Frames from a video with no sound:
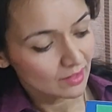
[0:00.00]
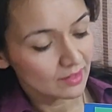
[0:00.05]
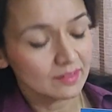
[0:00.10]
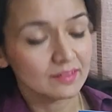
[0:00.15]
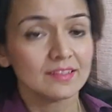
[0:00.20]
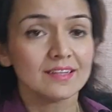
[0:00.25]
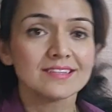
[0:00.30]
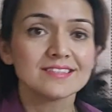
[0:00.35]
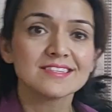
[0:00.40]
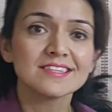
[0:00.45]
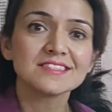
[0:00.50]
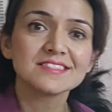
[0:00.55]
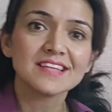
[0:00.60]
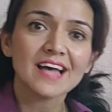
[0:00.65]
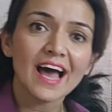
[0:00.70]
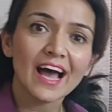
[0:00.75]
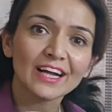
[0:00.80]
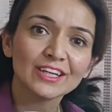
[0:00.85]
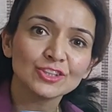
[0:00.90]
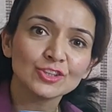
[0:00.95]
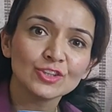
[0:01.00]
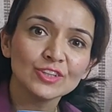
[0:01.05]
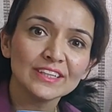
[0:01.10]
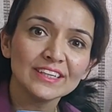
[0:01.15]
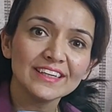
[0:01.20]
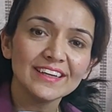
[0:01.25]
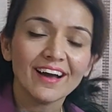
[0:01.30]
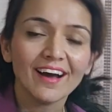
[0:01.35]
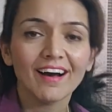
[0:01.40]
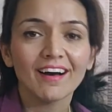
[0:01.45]
This is
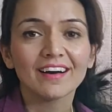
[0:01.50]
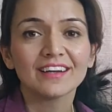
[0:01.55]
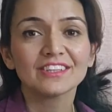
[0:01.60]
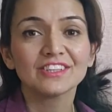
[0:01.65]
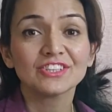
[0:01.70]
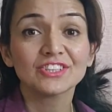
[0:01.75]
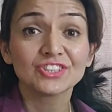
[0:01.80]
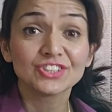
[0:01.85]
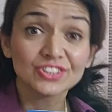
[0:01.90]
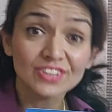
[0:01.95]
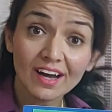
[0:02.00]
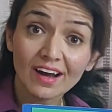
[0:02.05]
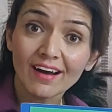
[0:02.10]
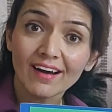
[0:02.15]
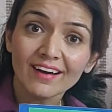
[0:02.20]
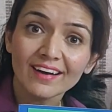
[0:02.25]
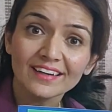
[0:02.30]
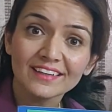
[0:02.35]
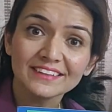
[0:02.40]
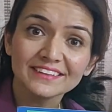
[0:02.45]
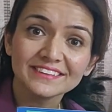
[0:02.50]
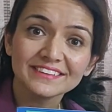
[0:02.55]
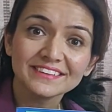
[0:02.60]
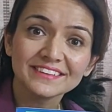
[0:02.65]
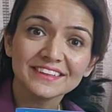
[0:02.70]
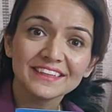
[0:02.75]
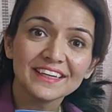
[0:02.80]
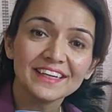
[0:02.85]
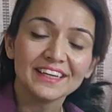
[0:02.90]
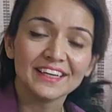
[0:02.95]
actually a charge,
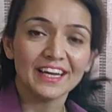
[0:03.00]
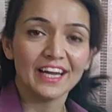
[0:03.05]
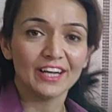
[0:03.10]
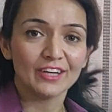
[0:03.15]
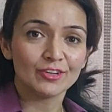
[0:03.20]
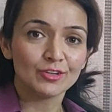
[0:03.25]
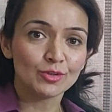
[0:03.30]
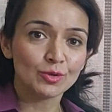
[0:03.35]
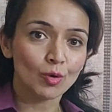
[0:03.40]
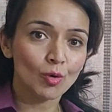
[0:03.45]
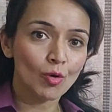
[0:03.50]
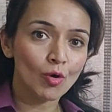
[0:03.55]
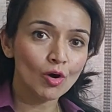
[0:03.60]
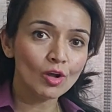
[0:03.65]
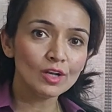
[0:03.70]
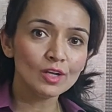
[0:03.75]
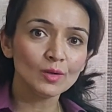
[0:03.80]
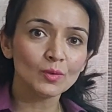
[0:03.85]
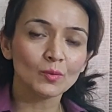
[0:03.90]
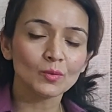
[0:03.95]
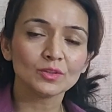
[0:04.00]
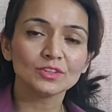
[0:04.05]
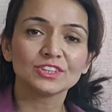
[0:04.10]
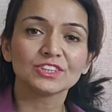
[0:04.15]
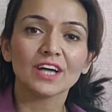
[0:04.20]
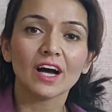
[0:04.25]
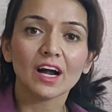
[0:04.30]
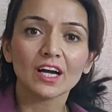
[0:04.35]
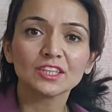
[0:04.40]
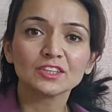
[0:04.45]
and you all know
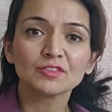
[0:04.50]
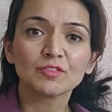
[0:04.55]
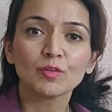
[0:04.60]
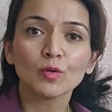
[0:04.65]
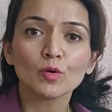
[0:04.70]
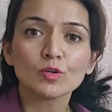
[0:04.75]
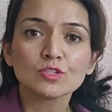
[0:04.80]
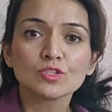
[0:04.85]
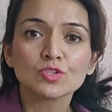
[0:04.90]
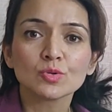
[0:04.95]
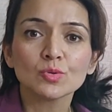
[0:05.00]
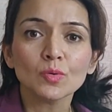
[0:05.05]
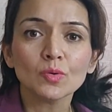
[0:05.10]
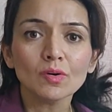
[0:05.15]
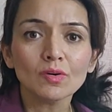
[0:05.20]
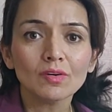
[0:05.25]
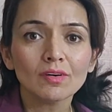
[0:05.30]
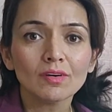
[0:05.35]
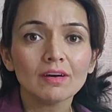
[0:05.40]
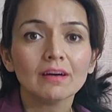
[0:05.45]
charge flows through